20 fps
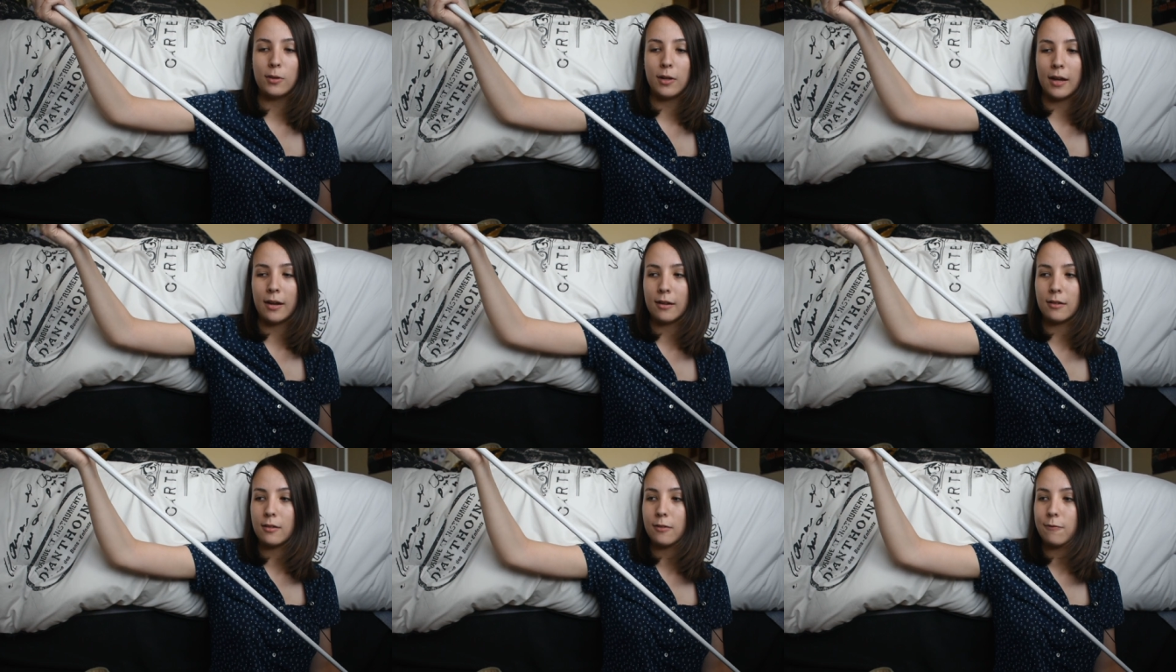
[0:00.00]

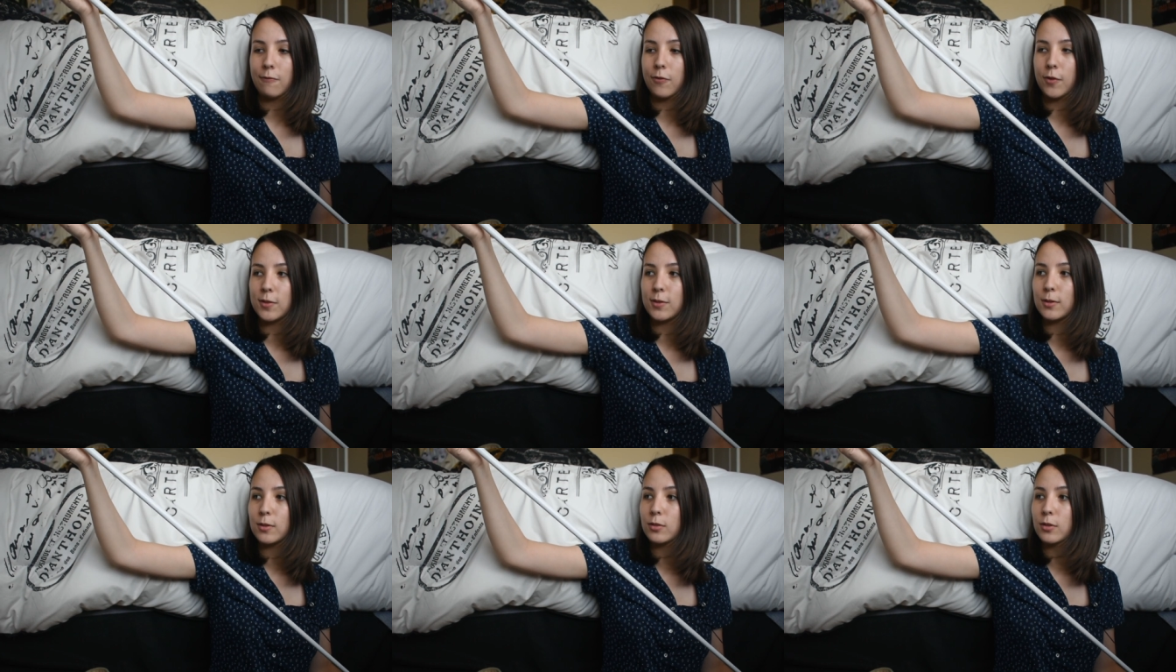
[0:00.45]
can't
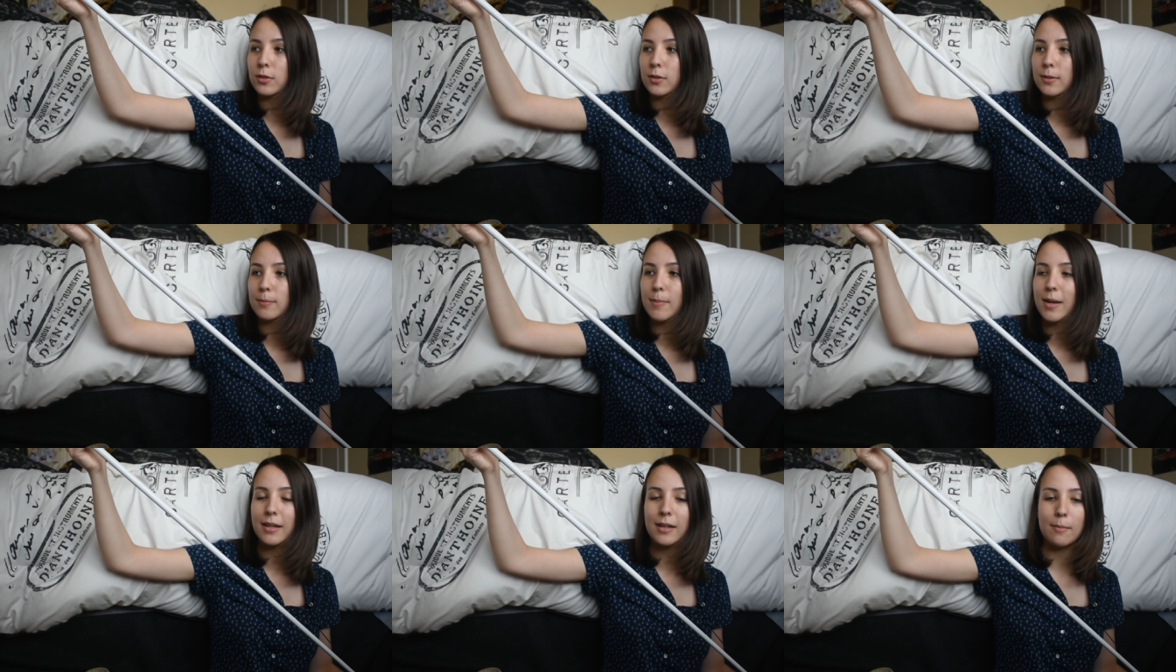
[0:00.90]
fold
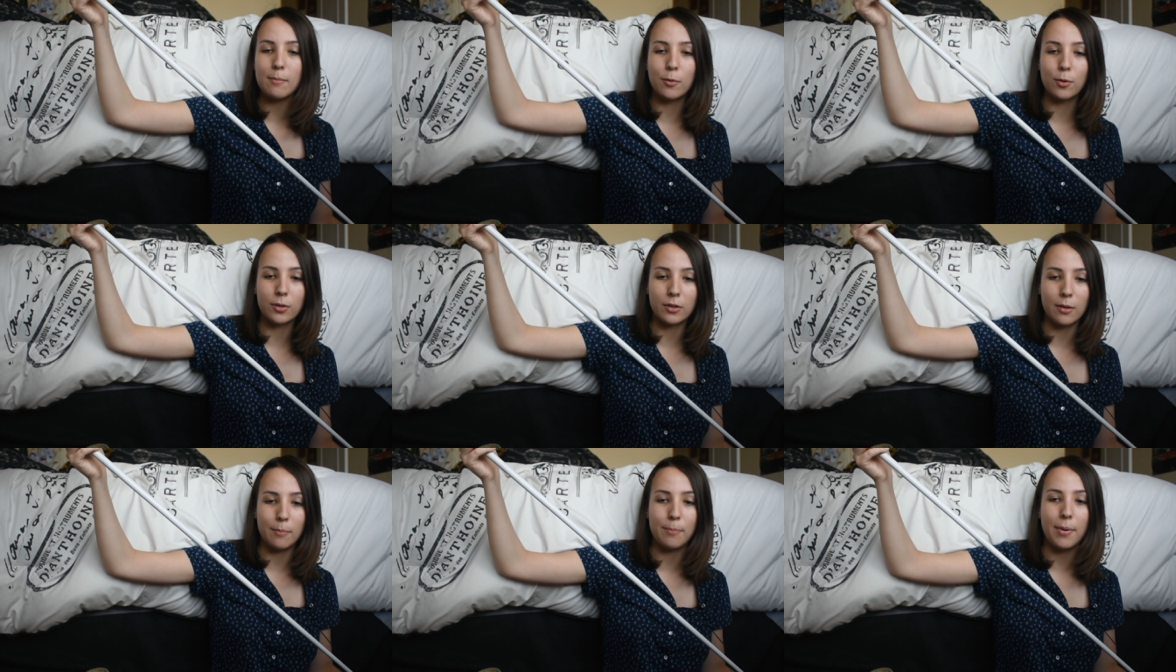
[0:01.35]
or make it
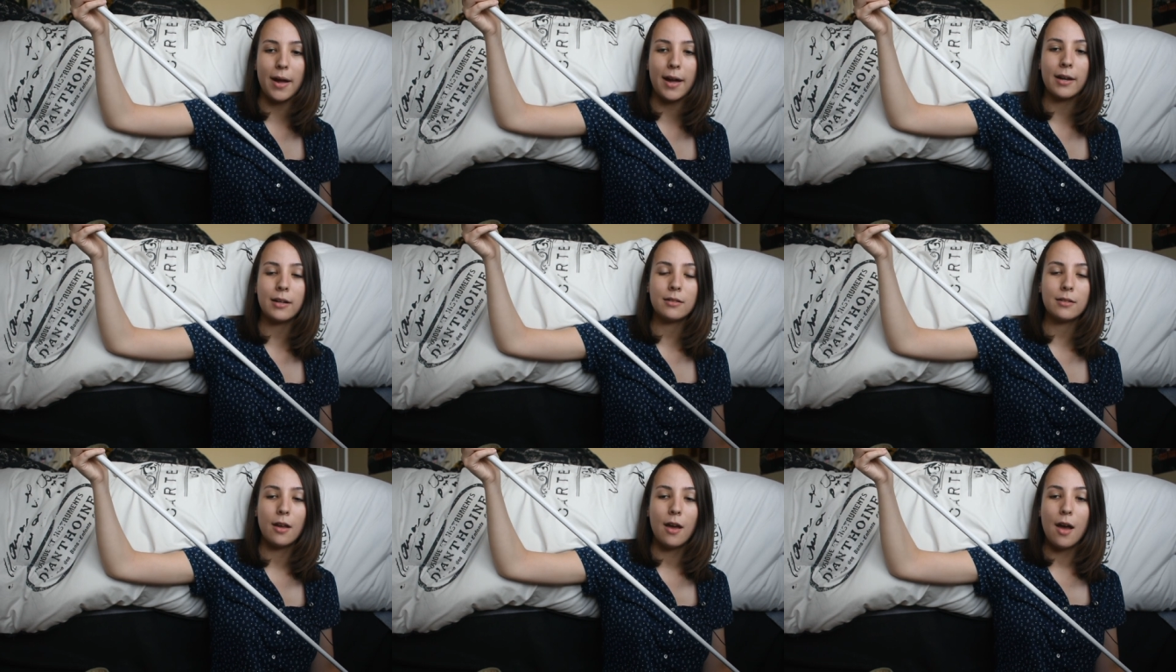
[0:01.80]
more
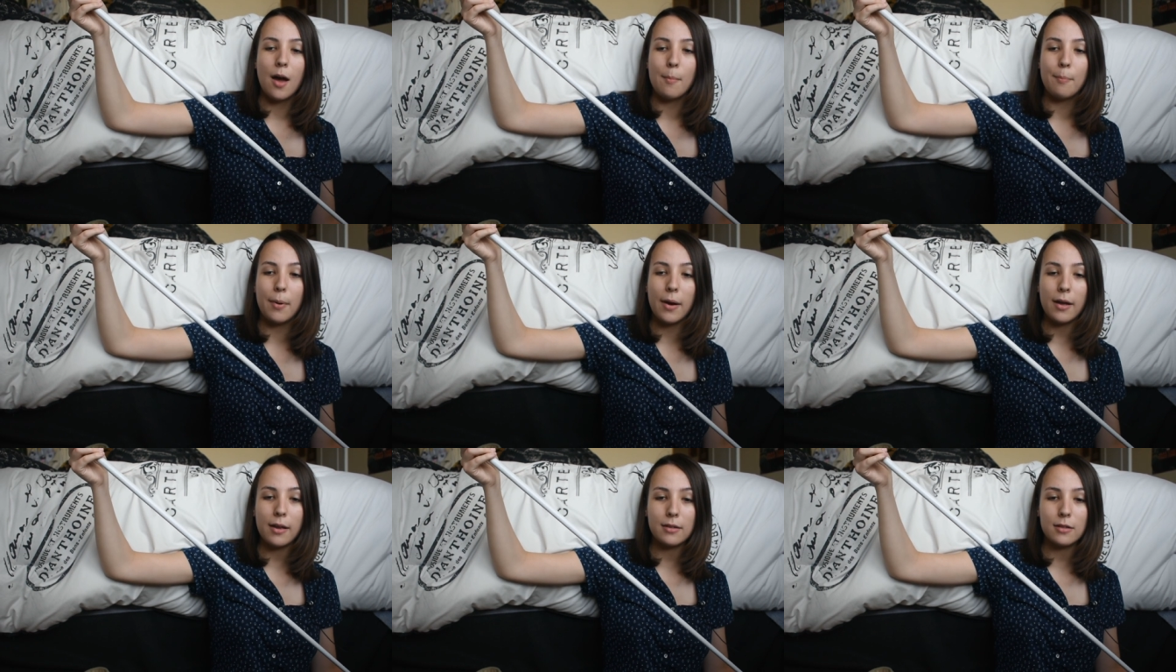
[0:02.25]
compact,
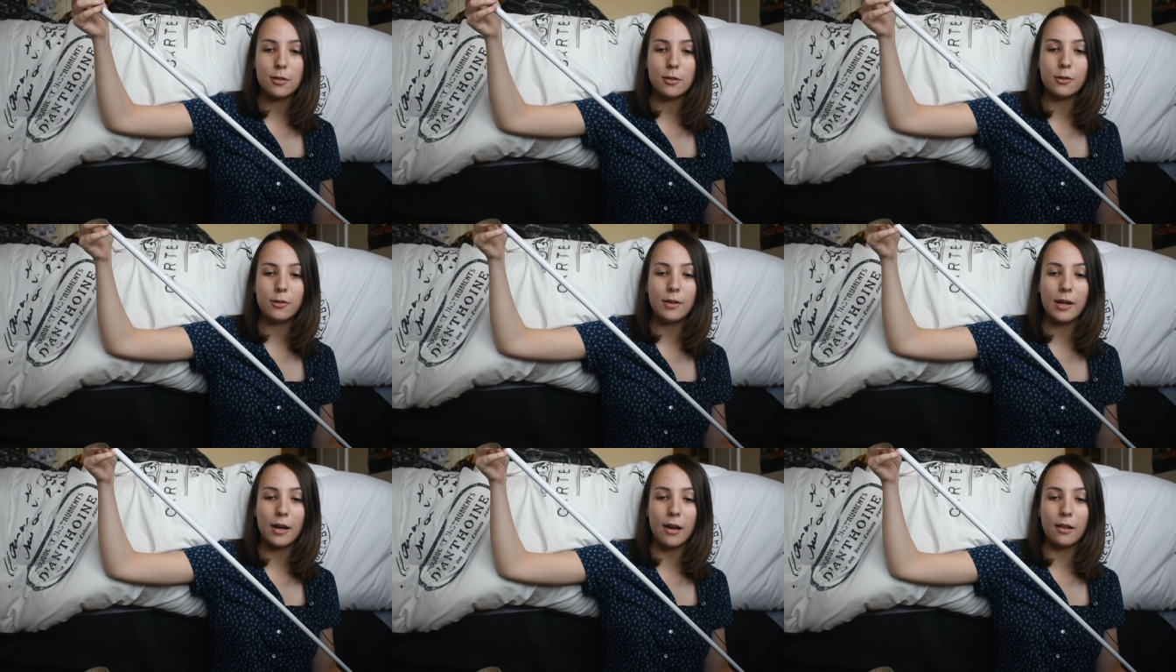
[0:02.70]
but
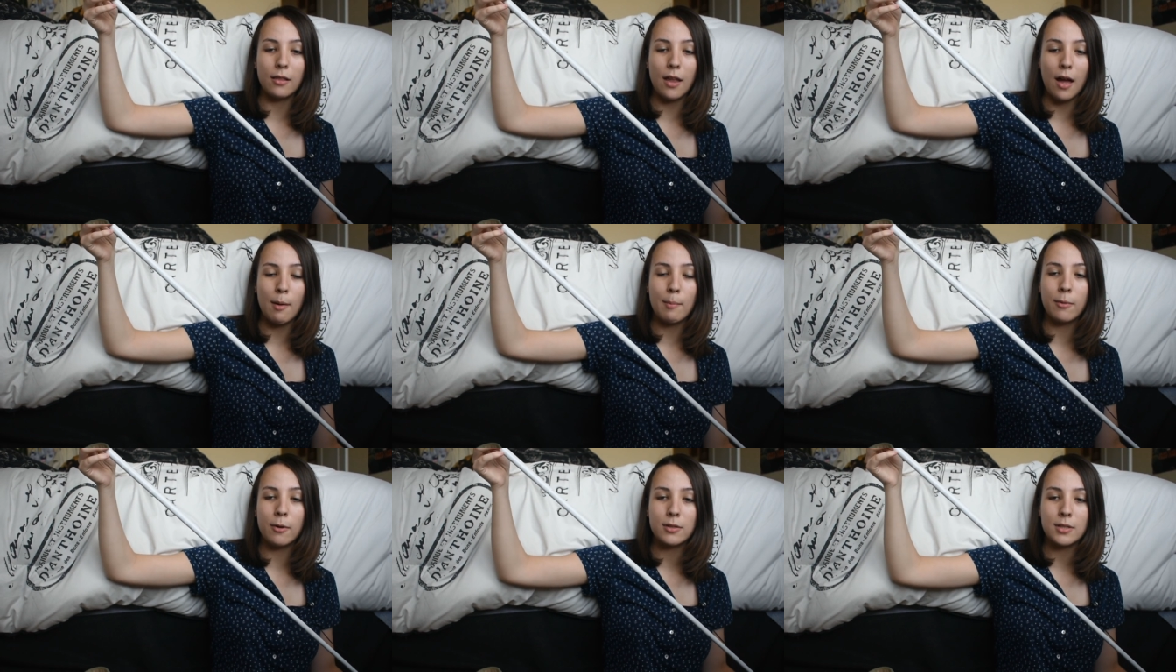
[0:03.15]
you get a
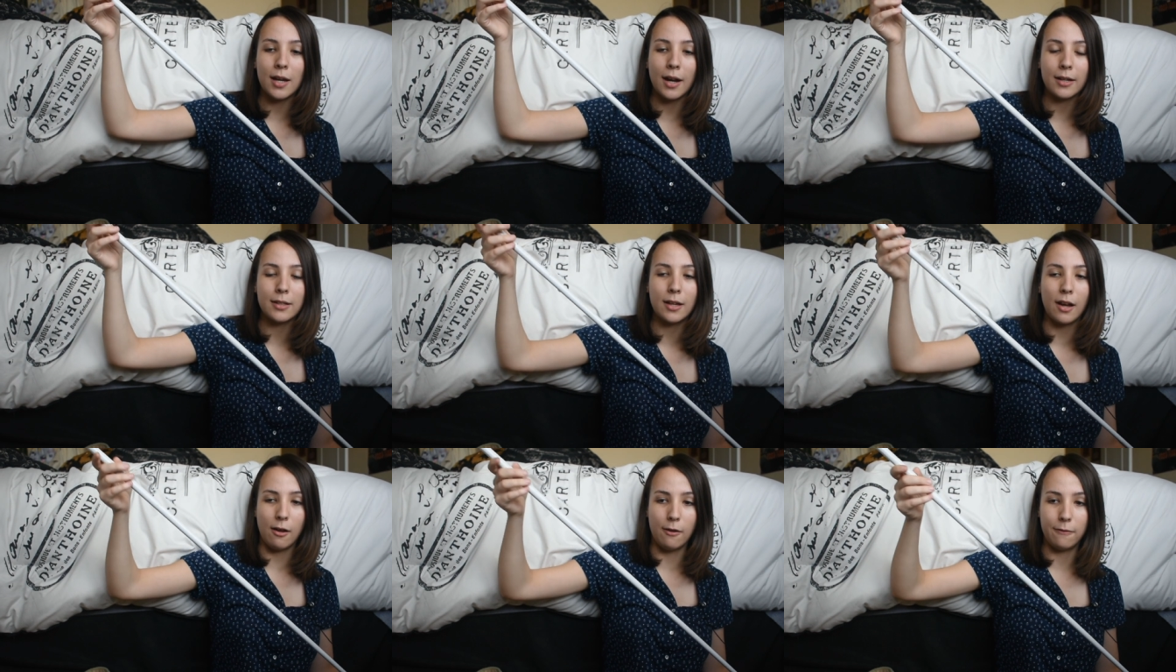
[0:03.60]
lot more
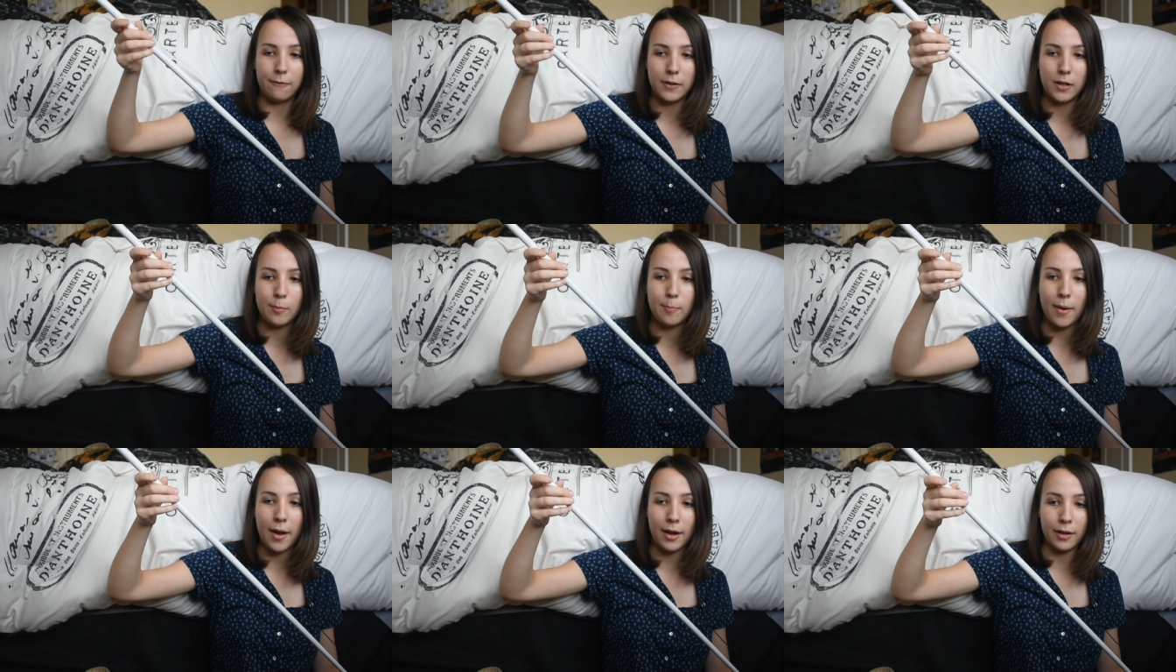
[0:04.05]
tactile
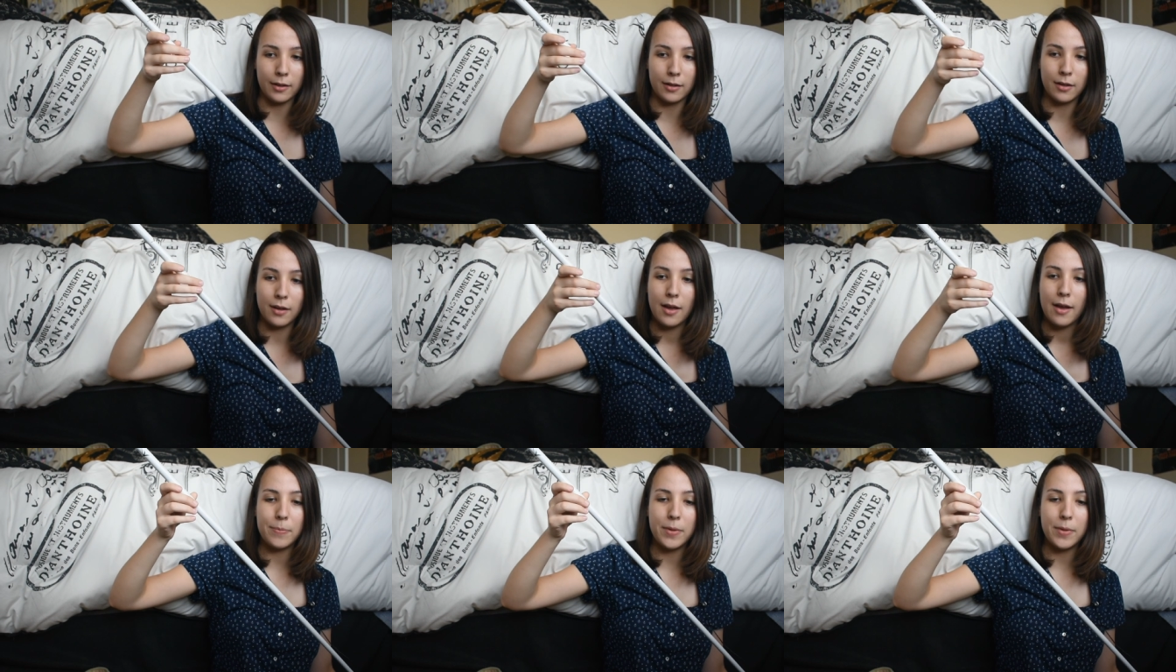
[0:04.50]
feedback.